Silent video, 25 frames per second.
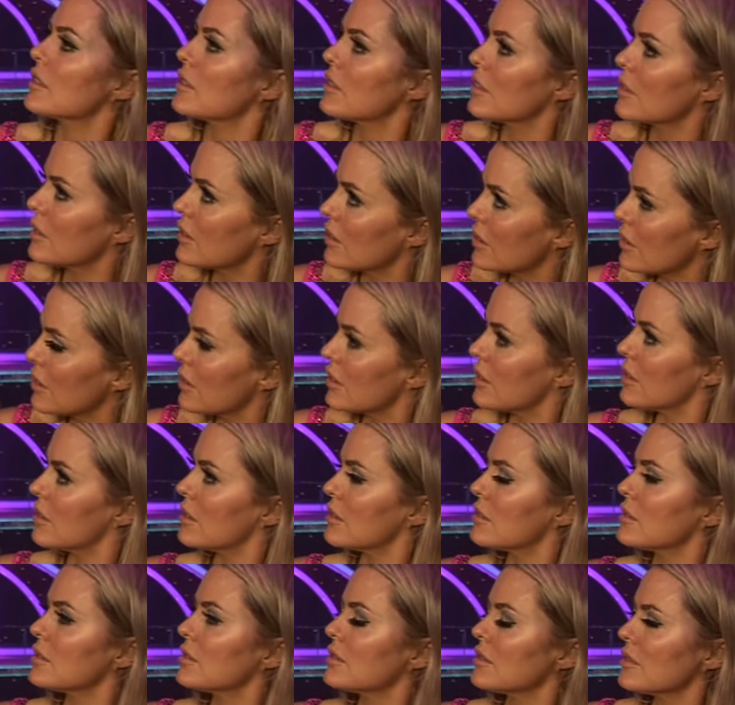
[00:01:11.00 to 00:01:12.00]

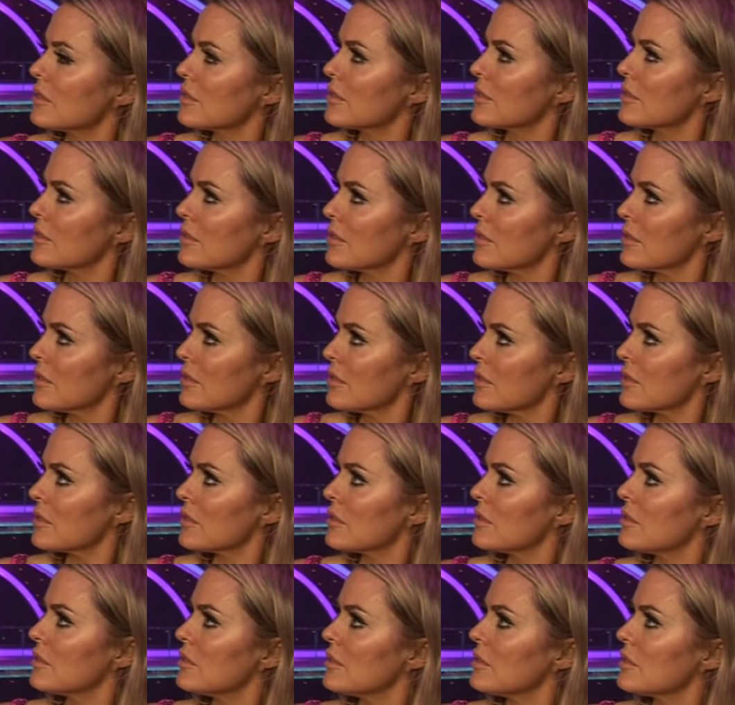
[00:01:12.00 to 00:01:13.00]

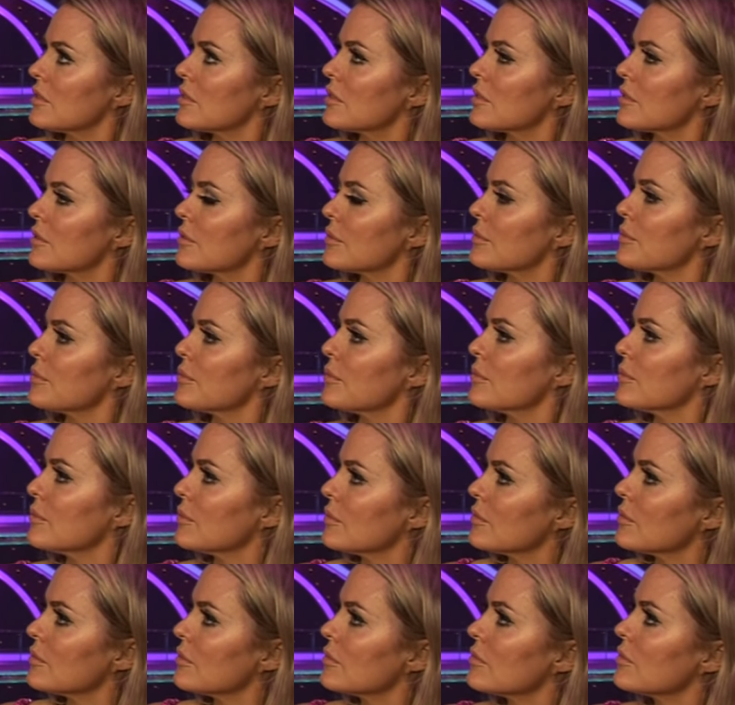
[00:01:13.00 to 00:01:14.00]

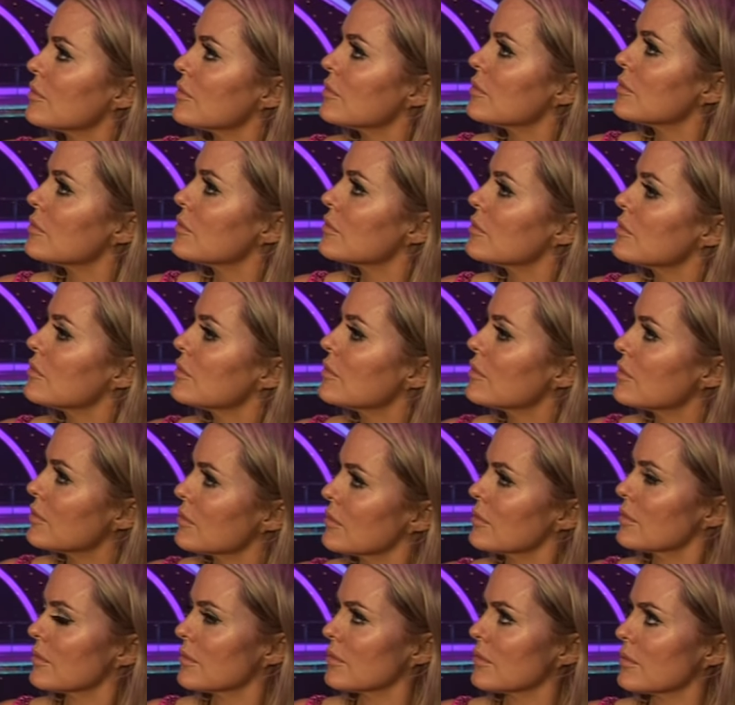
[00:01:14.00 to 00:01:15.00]

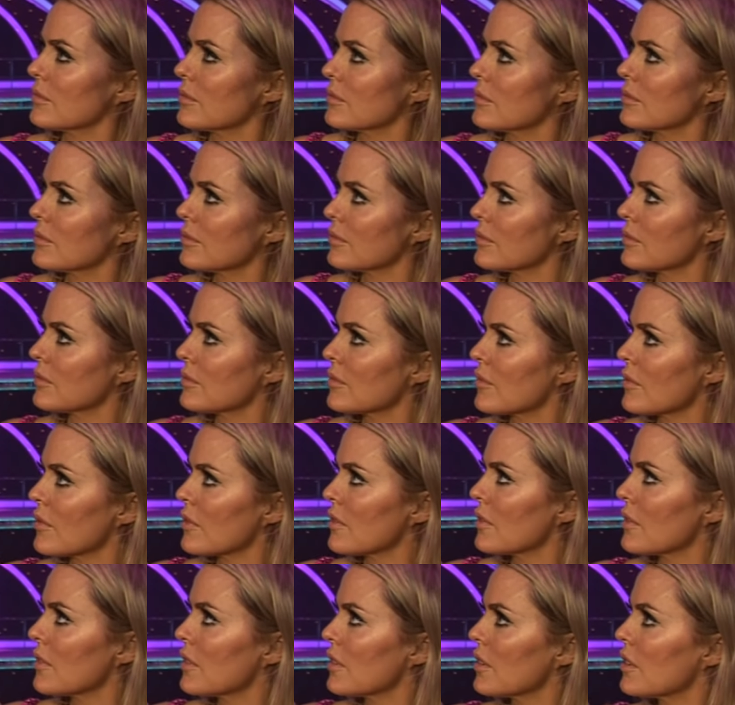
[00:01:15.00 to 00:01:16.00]

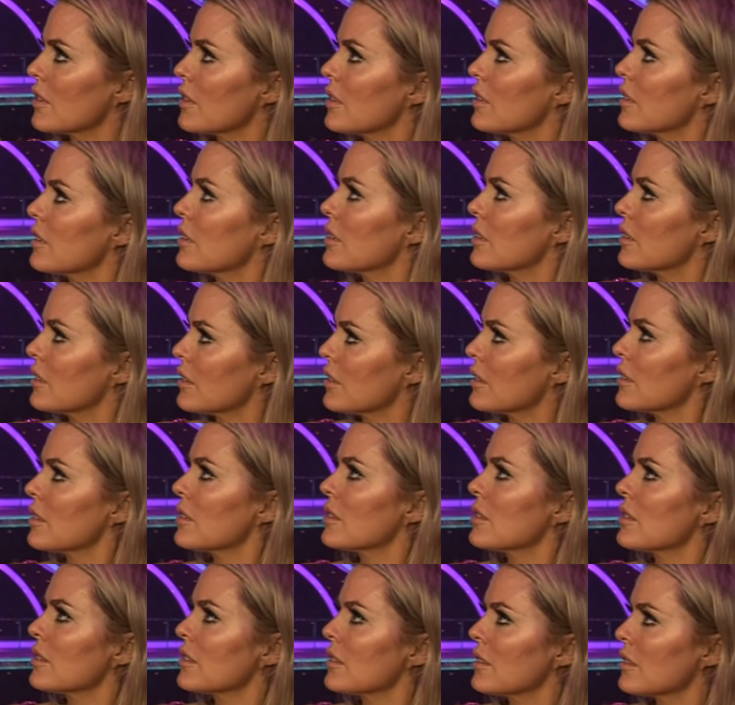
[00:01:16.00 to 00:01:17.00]

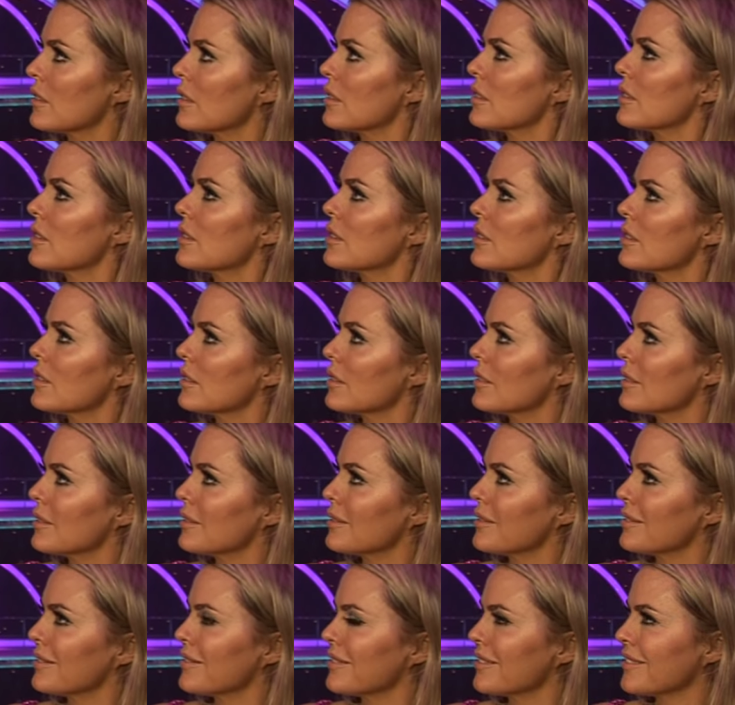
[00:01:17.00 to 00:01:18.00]

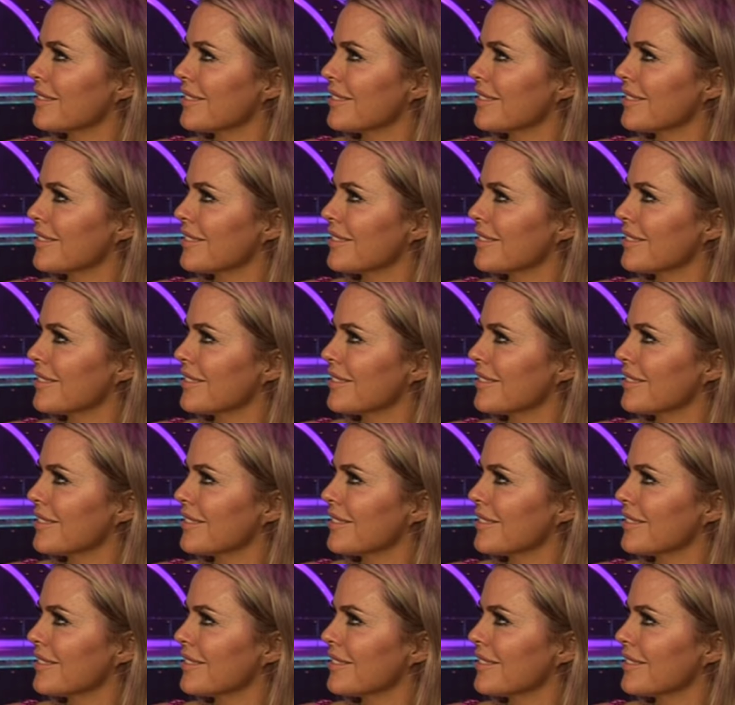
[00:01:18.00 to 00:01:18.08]
(not speaking)